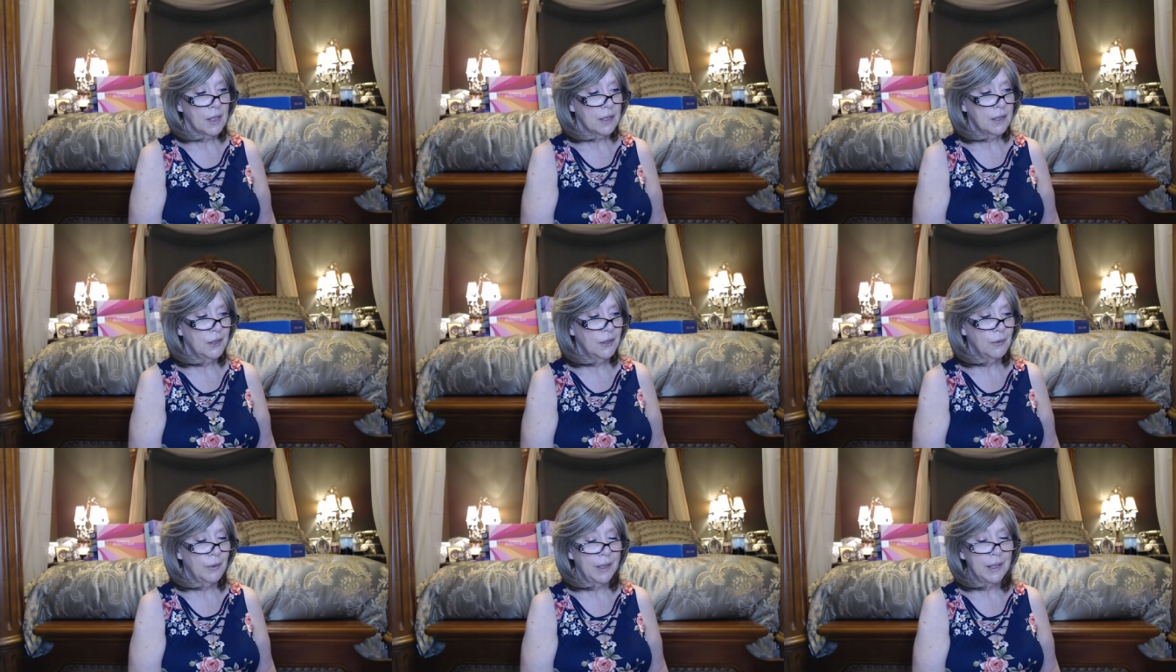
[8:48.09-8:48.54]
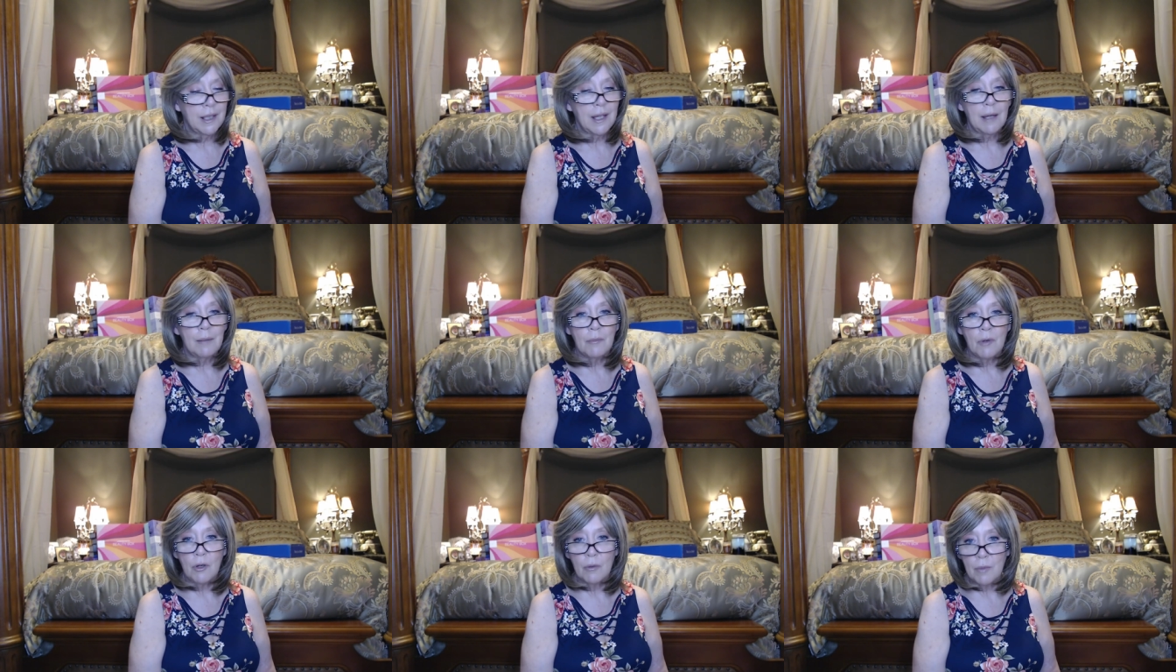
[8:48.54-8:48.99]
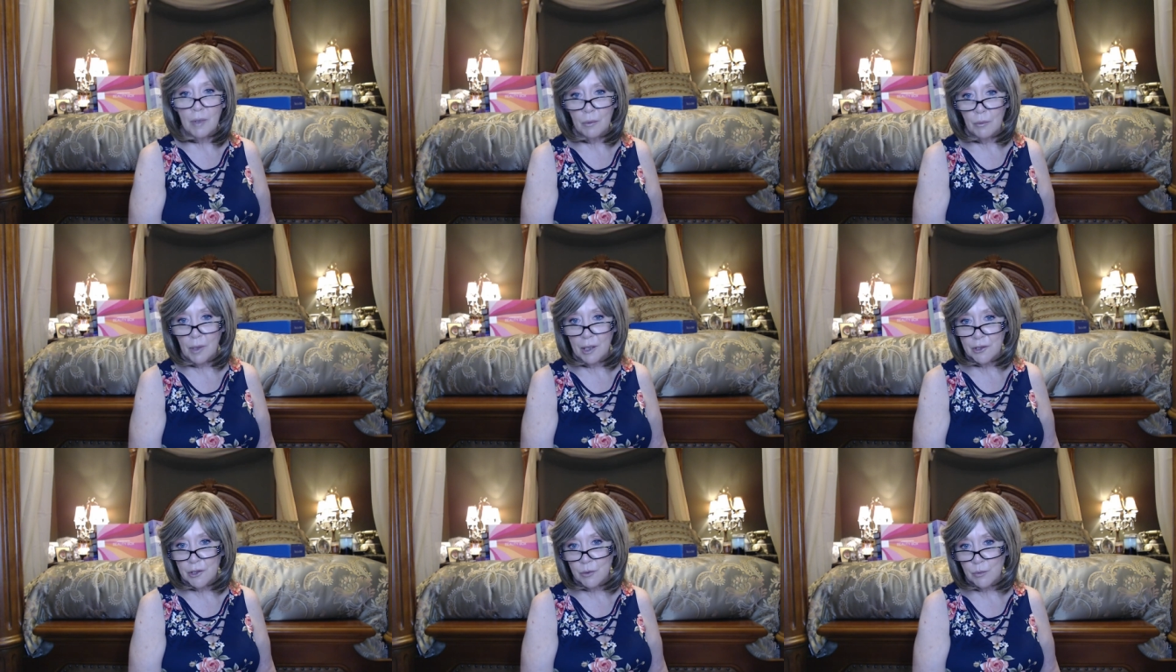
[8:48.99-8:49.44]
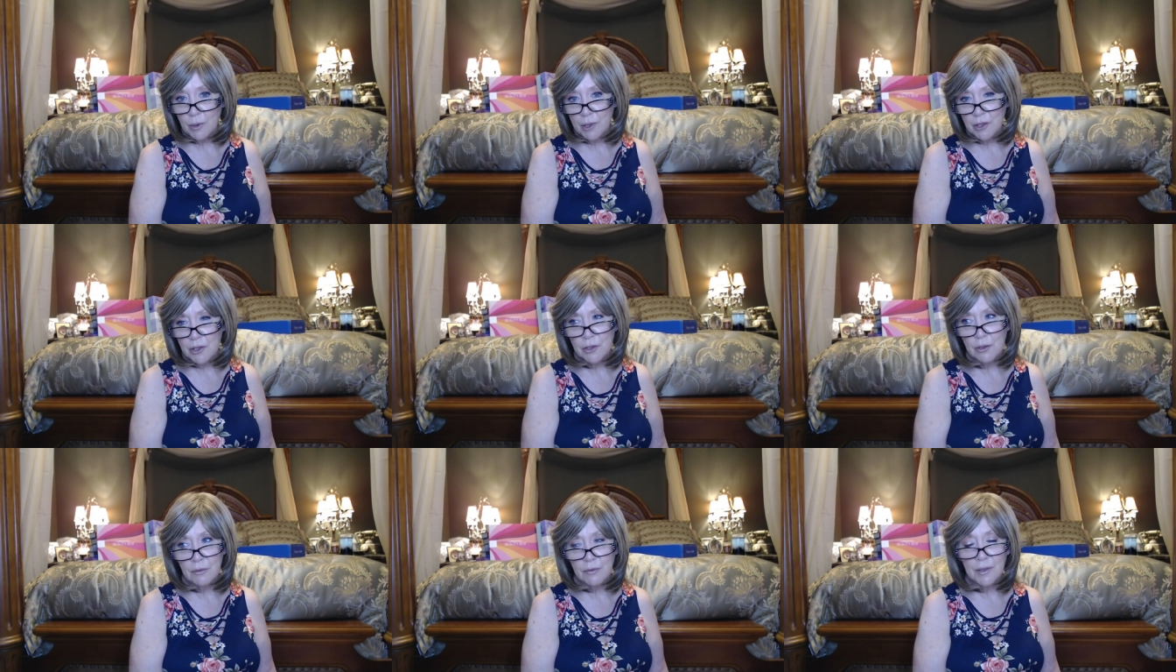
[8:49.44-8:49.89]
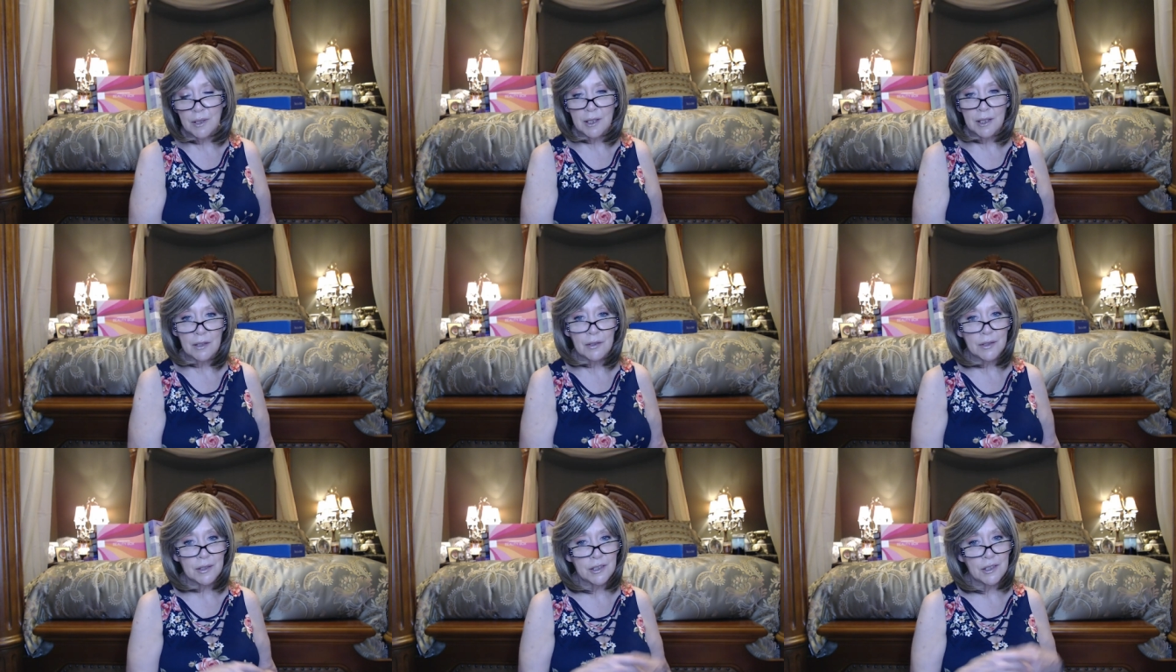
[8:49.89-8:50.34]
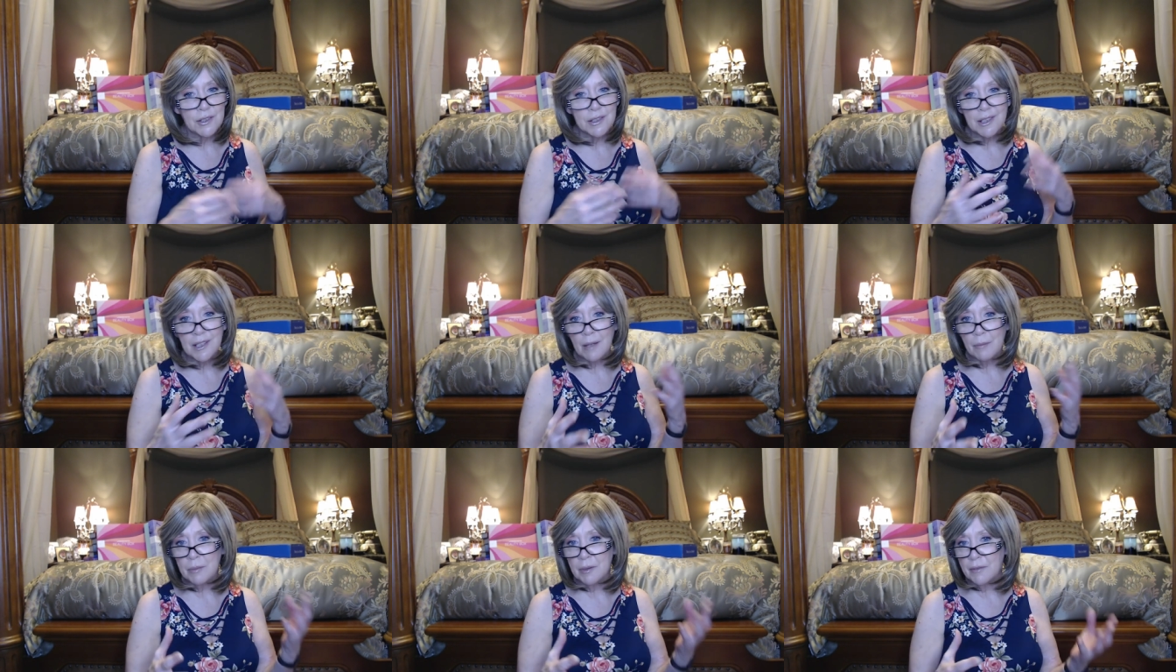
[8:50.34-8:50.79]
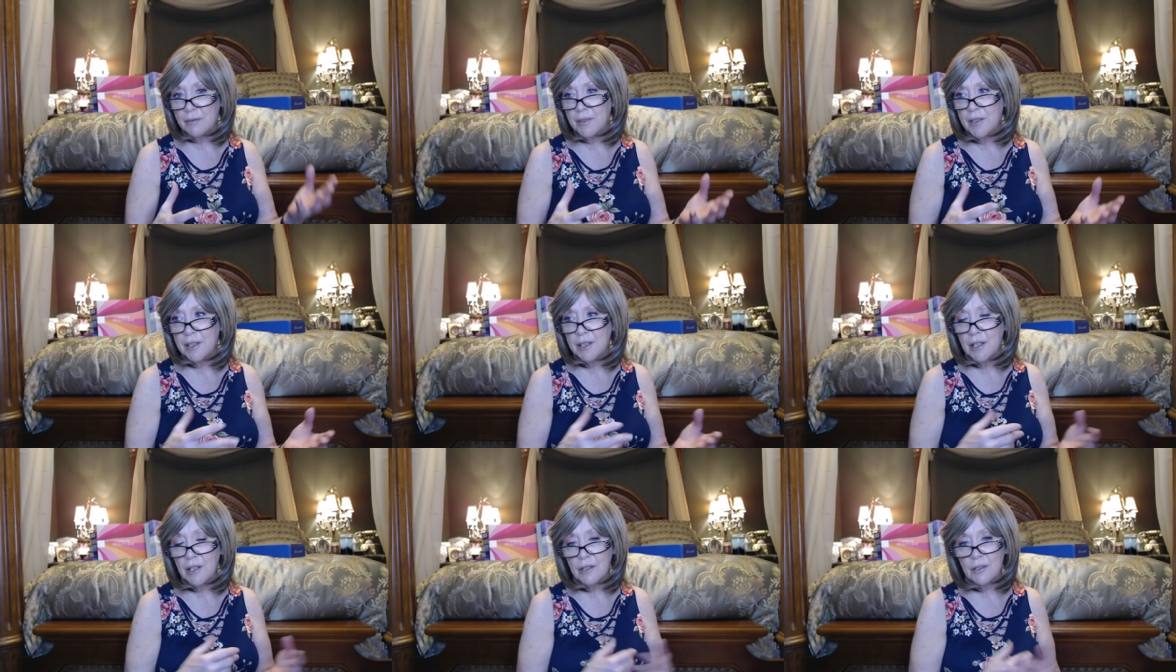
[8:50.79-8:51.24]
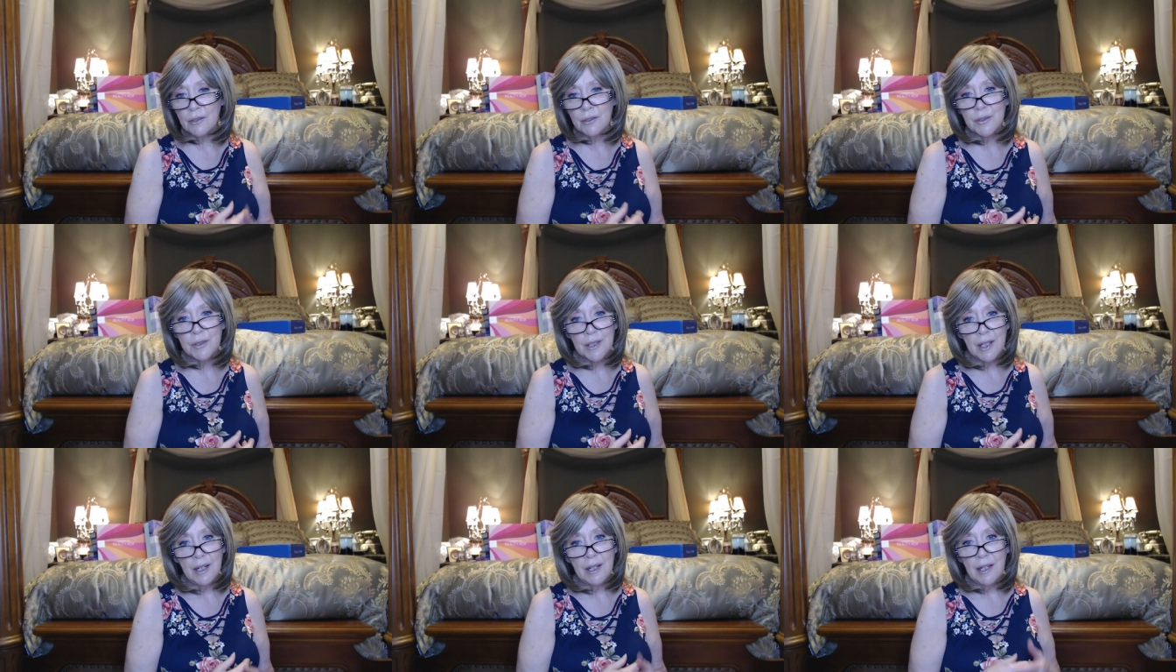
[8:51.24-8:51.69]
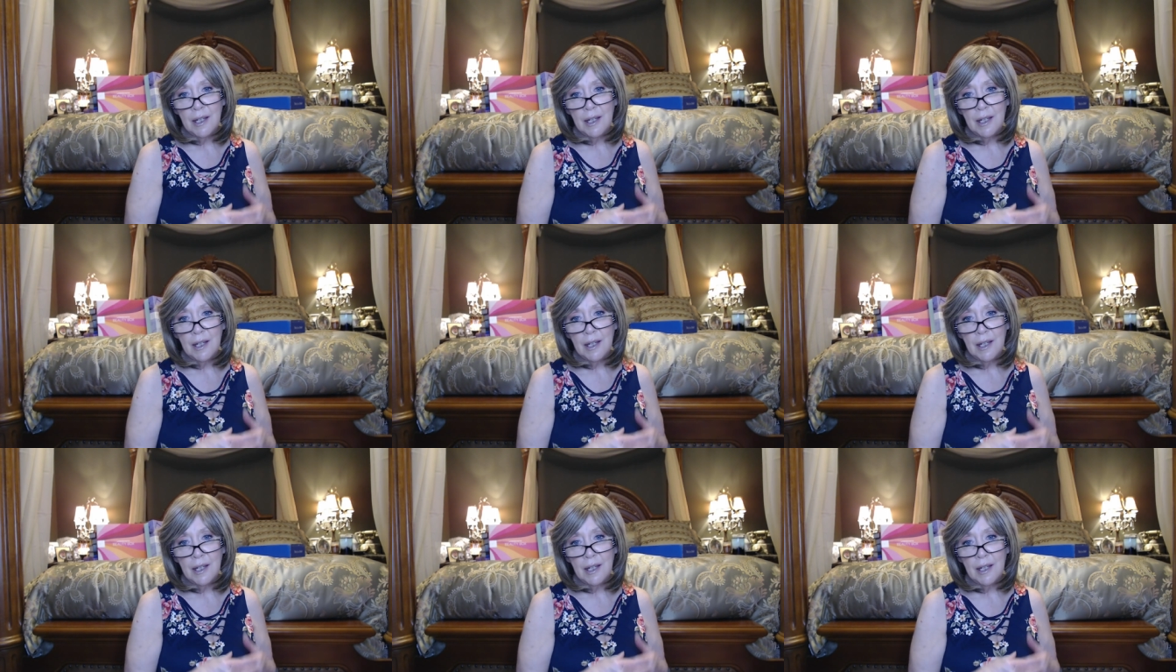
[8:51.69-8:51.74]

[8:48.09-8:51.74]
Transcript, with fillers: you know, I came home, I watched one or two videos, just a couple of videos,